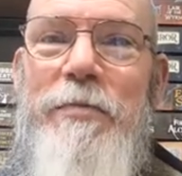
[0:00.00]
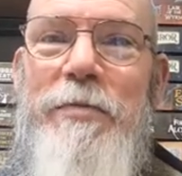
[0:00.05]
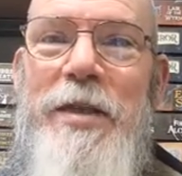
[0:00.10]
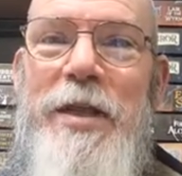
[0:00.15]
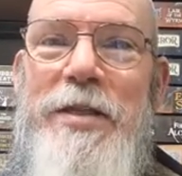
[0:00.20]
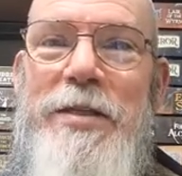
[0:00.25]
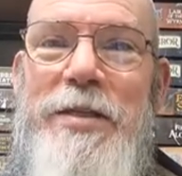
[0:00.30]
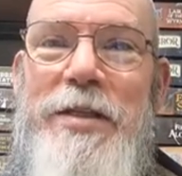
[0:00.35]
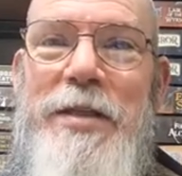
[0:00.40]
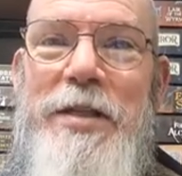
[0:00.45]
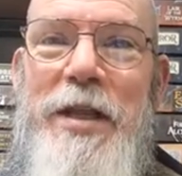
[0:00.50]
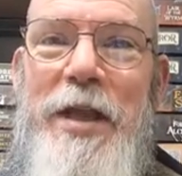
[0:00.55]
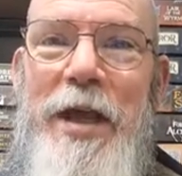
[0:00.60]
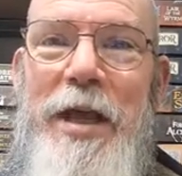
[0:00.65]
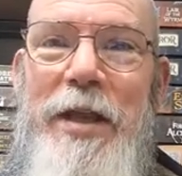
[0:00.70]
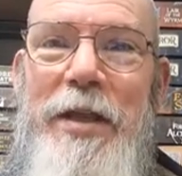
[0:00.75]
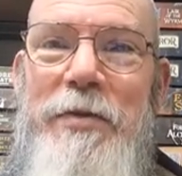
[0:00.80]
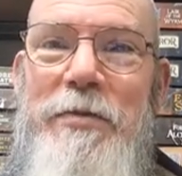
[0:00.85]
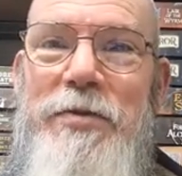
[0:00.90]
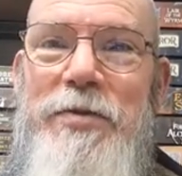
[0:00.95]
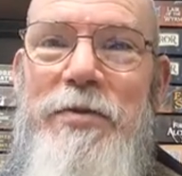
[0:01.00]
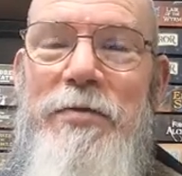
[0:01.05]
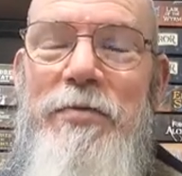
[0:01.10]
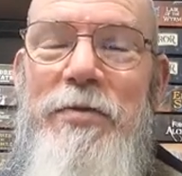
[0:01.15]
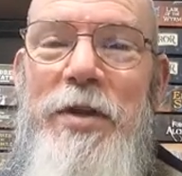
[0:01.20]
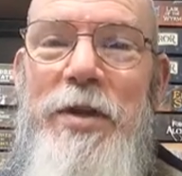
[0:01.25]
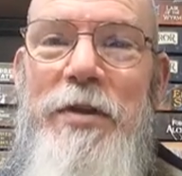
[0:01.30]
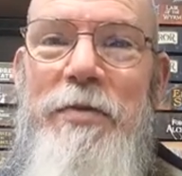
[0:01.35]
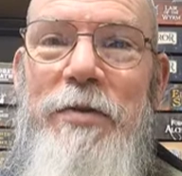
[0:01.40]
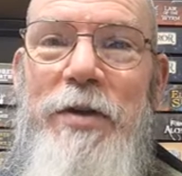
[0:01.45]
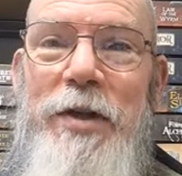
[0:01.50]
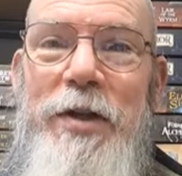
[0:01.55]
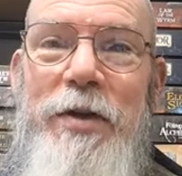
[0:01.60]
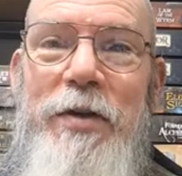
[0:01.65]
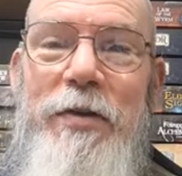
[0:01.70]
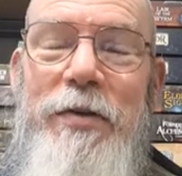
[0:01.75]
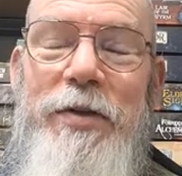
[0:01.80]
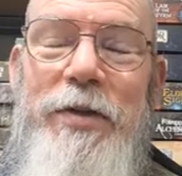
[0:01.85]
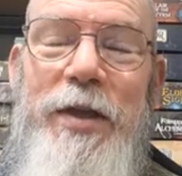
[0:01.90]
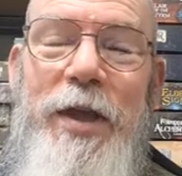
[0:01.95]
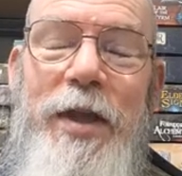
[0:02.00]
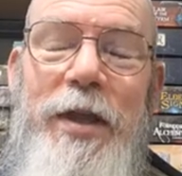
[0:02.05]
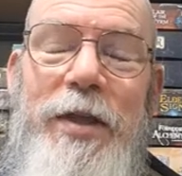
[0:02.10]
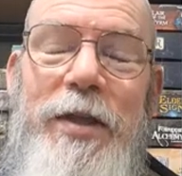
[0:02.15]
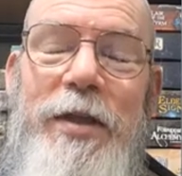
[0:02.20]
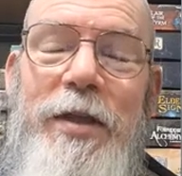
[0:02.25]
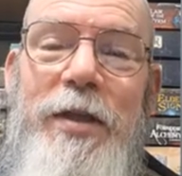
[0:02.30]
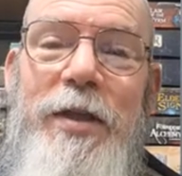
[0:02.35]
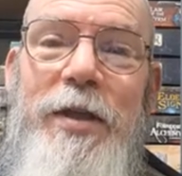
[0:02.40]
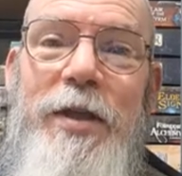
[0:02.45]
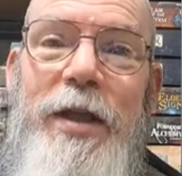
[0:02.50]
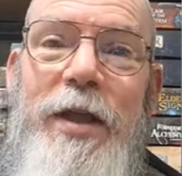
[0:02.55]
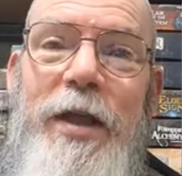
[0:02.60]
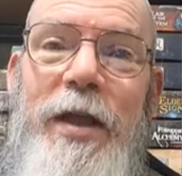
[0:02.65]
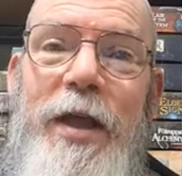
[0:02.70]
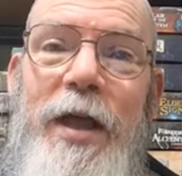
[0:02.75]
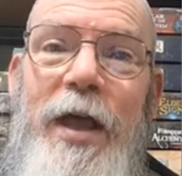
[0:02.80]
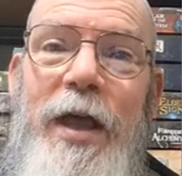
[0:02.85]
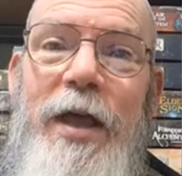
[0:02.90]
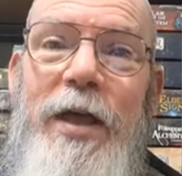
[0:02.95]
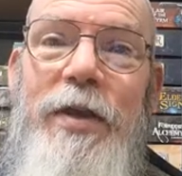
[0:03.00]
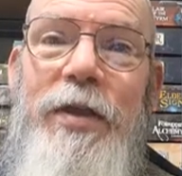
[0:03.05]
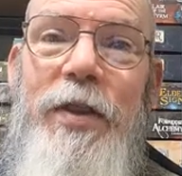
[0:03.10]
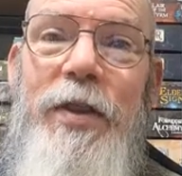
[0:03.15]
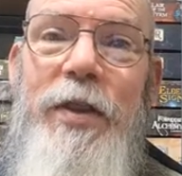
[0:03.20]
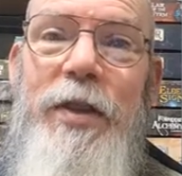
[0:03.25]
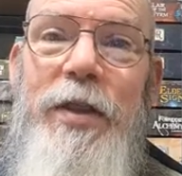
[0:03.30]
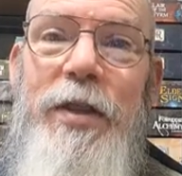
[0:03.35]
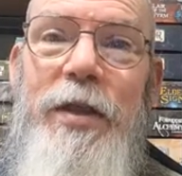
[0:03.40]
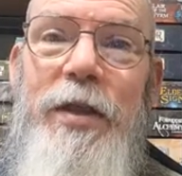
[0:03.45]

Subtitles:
yesterday. It was a really, really long day. And